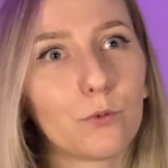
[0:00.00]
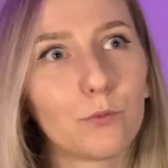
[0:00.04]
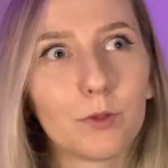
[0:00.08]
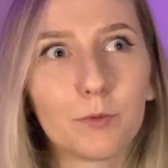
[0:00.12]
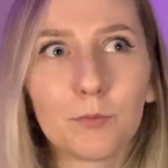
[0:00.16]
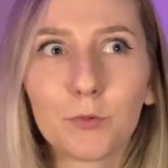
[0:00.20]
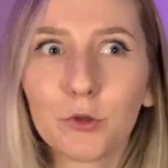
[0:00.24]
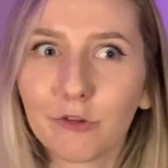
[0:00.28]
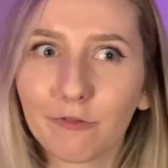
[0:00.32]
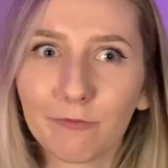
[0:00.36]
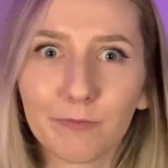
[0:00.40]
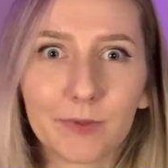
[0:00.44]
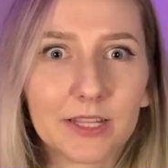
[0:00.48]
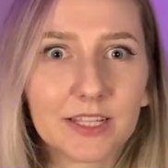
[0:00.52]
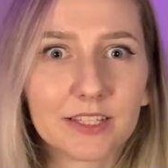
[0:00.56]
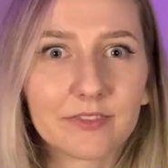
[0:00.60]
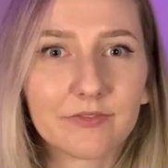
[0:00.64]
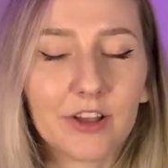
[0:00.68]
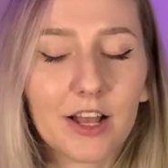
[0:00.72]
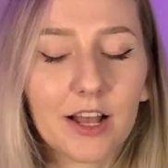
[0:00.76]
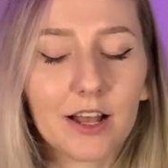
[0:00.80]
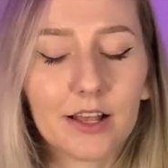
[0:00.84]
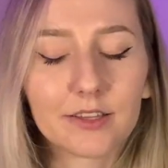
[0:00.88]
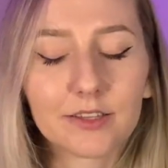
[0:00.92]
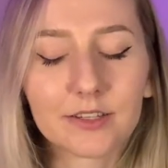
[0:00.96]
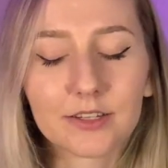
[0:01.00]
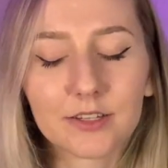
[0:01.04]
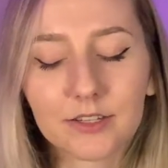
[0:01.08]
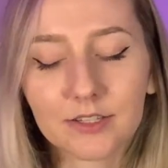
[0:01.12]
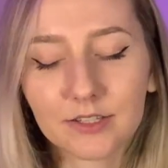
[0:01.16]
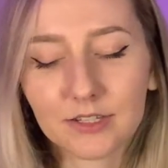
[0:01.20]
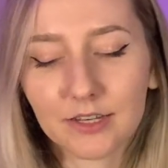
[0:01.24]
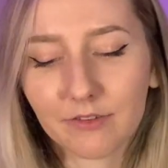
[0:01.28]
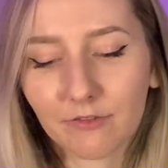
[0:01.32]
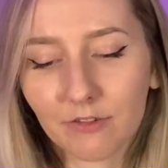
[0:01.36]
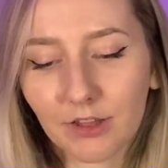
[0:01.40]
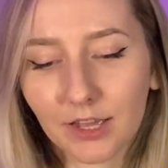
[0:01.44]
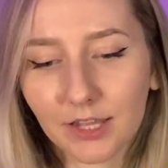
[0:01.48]
the movements fast,
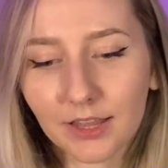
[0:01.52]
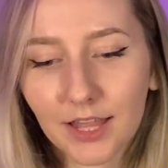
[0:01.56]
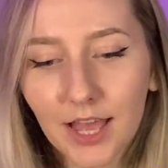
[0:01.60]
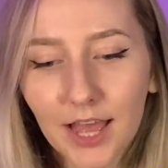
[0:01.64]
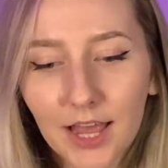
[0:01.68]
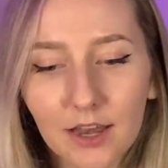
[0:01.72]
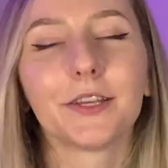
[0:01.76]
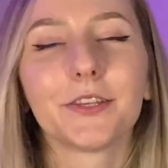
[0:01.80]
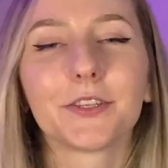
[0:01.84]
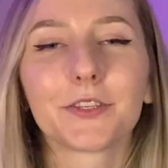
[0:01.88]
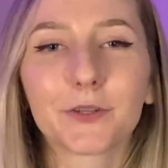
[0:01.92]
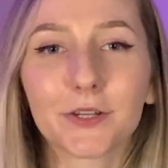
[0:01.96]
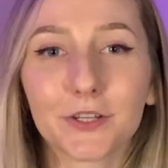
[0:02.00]
stuff like that.